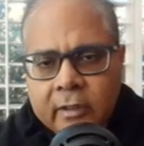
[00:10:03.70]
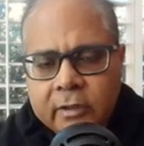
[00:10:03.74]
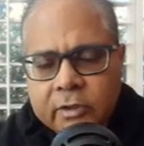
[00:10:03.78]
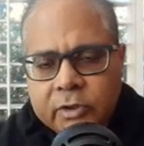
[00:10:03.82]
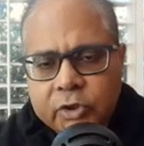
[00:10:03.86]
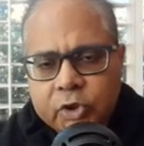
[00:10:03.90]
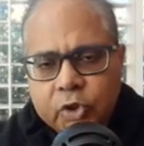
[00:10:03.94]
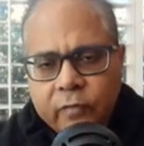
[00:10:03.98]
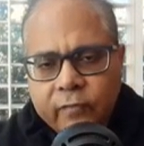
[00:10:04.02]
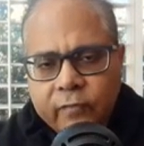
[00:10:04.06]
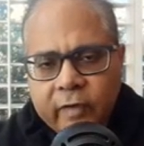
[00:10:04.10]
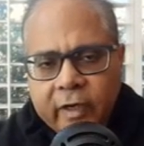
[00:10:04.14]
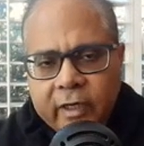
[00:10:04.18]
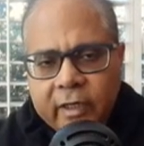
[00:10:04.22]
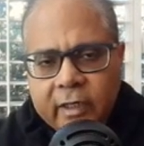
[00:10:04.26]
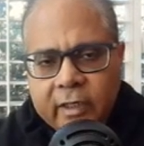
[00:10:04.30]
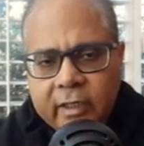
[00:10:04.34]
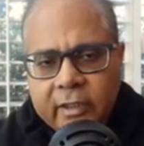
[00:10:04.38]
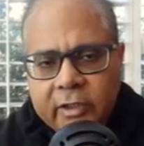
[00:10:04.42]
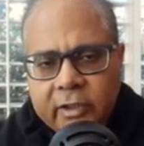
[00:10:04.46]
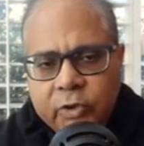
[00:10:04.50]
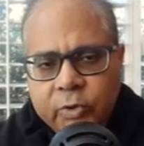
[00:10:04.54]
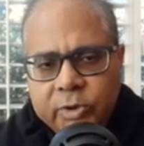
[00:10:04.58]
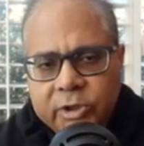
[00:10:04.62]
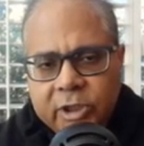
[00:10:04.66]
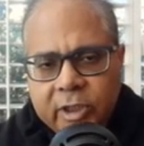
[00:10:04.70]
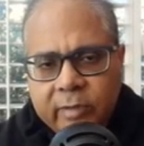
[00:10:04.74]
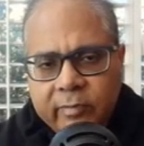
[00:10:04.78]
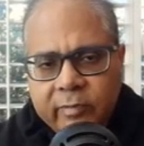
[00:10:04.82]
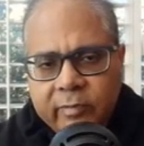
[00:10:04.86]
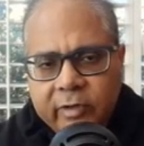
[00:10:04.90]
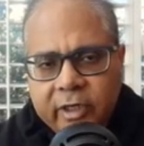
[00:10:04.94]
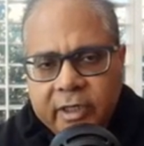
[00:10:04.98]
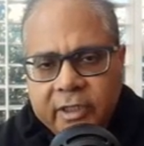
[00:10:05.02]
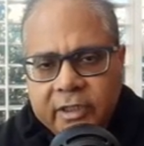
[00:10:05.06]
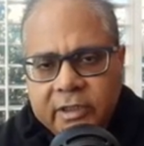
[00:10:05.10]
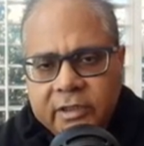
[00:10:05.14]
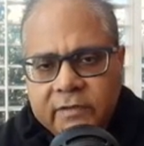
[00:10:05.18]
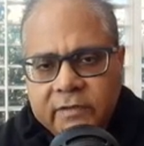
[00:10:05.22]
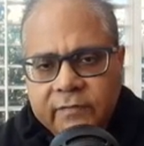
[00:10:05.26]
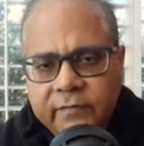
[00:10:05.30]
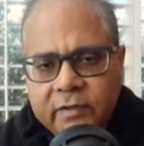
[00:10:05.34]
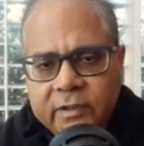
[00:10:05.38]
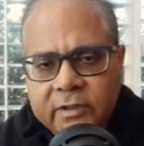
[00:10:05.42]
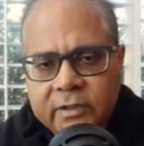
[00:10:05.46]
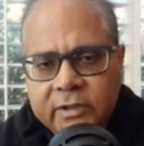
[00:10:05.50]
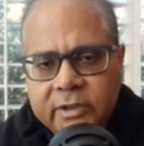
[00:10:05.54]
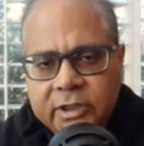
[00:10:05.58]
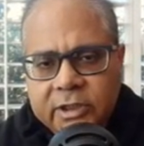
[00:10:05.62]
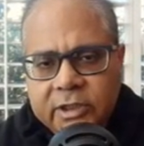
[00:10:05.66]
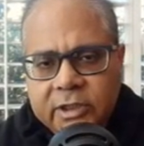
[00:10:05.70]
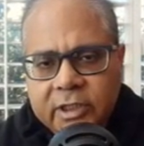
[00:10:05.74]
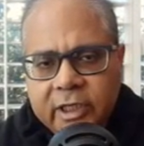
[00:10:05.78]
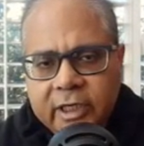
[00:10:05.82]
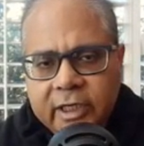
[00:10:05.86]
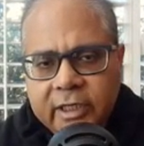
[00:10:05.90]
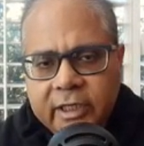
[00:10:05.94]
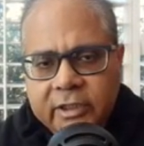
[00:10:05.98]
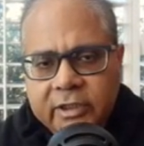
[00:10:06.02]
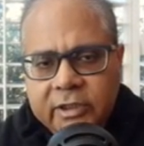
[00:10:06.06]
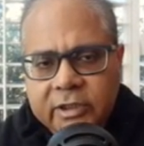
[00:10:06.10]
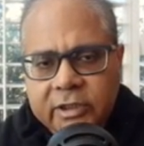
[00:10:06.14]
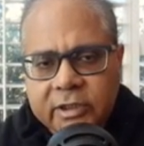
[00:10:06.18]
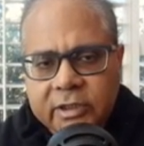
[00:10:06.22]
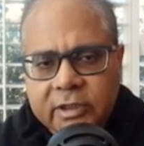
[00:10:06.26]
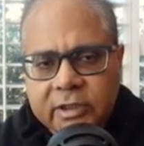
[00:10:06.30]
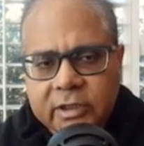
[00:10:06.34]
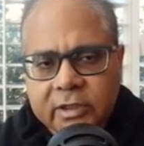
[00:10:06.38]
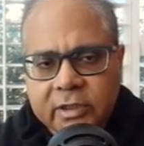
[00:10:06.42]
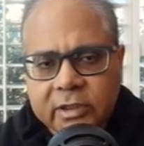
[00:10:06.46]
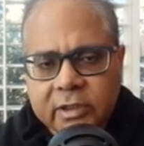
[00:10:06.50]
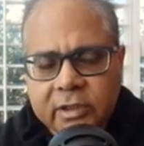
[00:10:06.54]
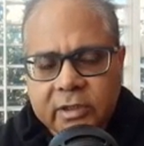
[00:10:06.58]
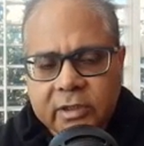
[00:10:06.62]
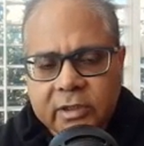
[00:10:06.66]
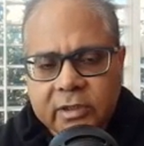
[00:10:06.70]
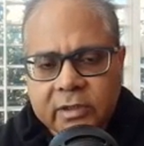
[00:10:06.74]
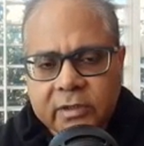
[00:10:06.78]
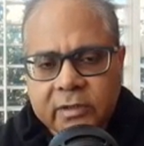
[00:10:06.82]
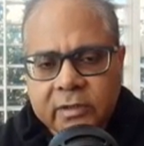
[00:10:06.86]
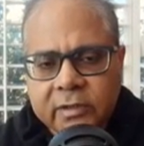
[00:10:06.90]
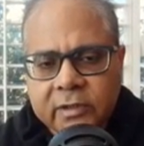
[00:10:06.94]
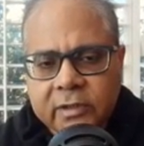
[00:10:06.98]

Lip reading: So finally, to summarize, we'll see that the